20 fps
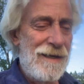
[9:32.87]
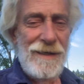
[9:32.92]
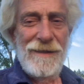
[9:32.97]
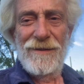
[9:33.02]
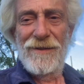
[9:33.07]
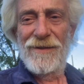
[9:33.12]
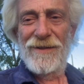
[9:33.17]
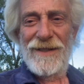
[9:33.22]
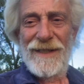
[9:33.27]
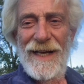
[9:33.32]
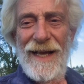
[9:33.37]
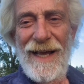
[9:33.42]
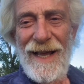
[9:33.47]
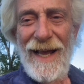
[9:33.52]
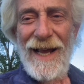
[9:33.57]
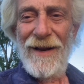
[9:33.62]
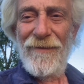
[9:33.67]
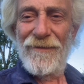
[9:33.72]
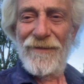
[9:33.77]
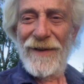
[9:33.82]
There's
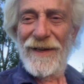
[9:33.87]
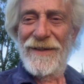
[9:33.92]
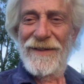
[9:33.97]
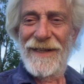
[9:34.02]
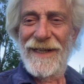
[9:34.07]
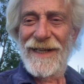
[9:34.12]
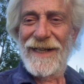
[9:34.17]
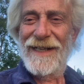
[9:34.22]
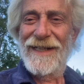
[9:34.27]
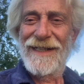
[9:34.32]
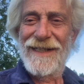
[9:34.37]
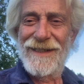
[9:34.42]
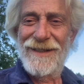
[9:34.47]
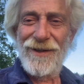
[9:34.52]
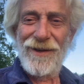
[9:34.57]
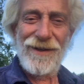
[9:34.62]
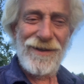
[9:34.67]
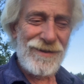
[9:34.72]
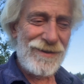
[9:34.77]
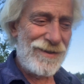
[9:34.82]
everything in a
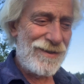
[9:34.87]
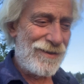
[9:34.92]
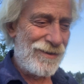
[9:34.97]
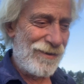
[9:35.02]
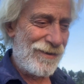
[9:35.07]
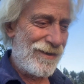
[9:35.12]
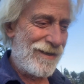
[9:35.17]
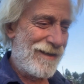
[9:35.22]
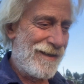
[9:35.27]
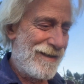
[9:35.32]
dollar store.